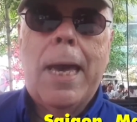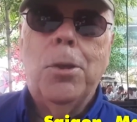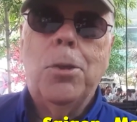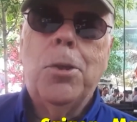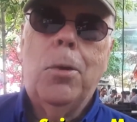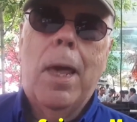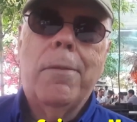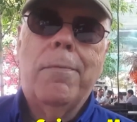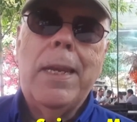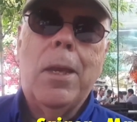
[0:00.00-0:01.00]
I do shoot a
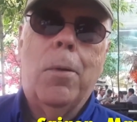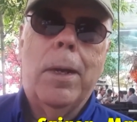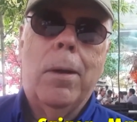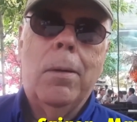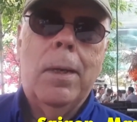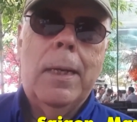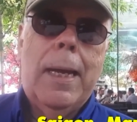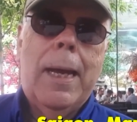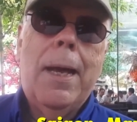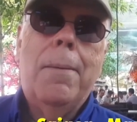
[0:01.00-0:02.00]
lot of video here,
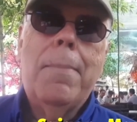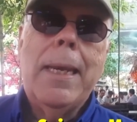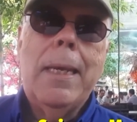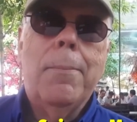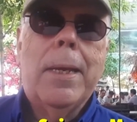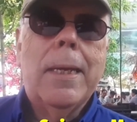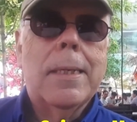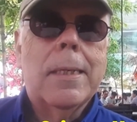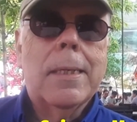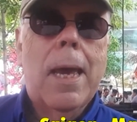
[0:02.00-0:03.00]
mainly
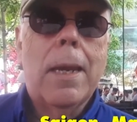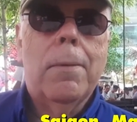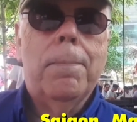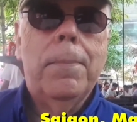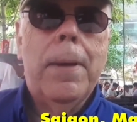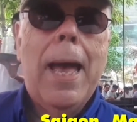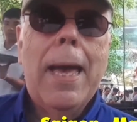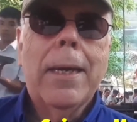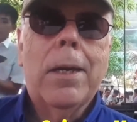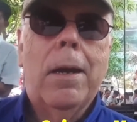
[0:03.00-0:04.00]
because it's got a
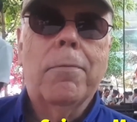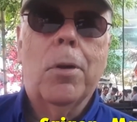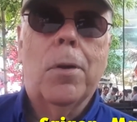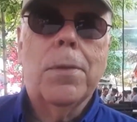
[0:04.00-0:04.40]
high cover